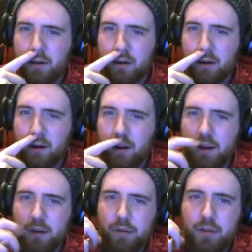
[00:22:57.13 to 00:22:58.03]

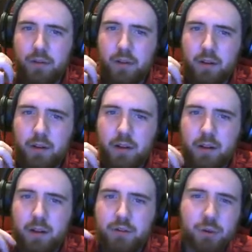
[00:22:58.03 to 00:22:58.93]
left.
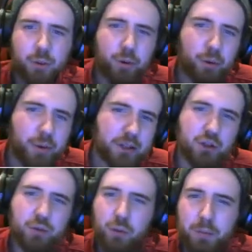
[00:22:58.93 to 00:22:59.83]
Let's do a quick
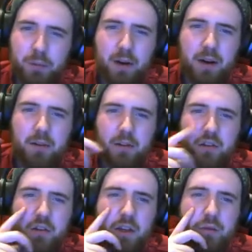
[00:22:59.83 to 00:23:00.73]
swoop around to
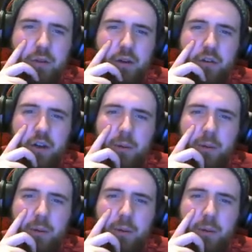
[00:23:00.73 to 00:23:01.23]
see if there's any